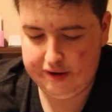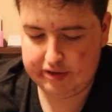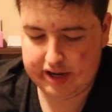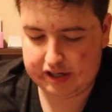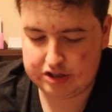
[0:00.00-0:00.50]

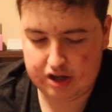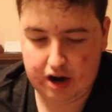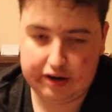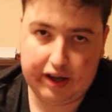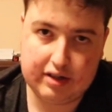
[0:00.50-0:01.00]
even Dex is
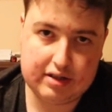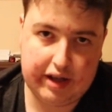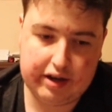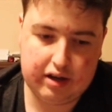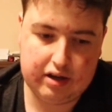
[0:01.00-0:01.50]
not good against
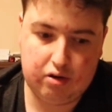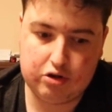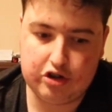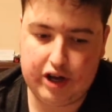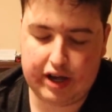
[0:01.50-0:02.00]
like
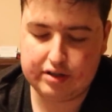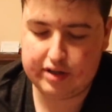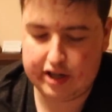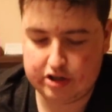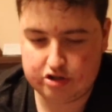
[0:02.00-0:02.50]

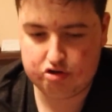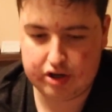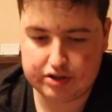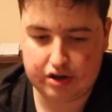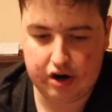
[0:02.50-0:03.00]
Ultrageist and
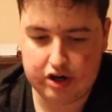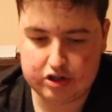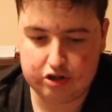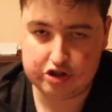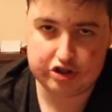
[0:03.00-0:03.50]
Trickstar. It
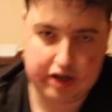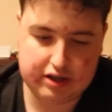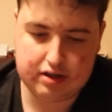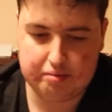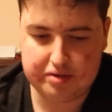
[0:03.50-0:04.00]
still just
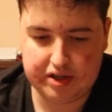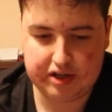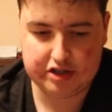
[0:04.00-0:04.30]
does something.